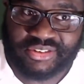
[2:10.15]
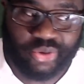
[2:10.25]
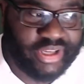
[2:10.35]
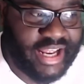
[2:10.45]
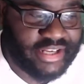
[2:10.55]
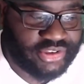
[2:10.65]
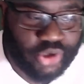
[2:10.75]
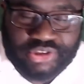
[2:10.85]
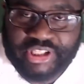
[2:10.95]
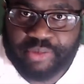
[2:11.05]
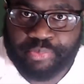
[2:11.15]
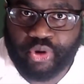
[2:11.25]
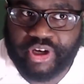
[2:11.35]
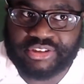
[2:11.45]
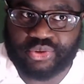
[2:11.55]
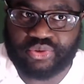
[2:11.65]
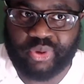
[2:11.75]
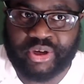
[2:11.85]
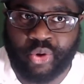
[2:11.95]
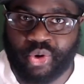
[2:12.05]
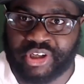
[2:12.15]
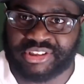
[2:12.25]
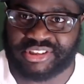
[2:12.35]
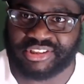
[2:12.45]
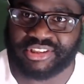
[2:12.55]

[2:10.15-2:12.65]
Only had 13 points through three quarters?